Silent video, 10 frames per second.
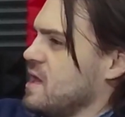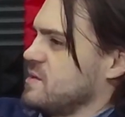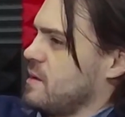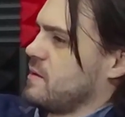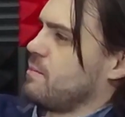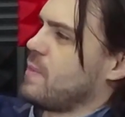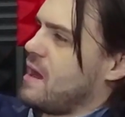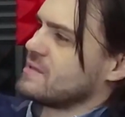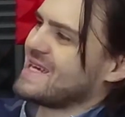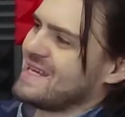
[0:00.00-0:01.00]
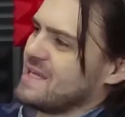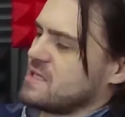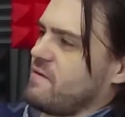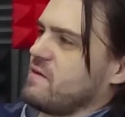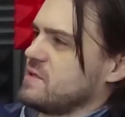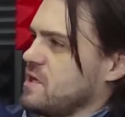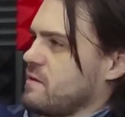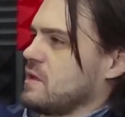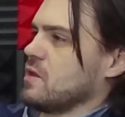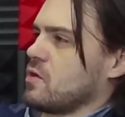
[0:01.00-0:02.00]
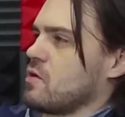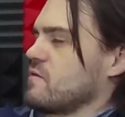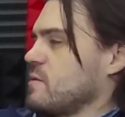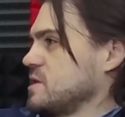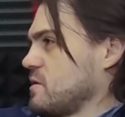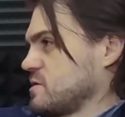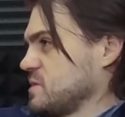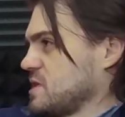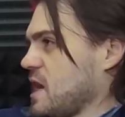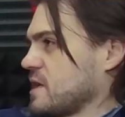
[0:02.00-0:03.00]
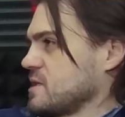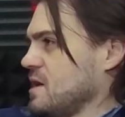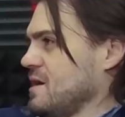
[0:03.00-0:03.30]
to be able to bounce ideas off of each other and learn from each other's mistakes.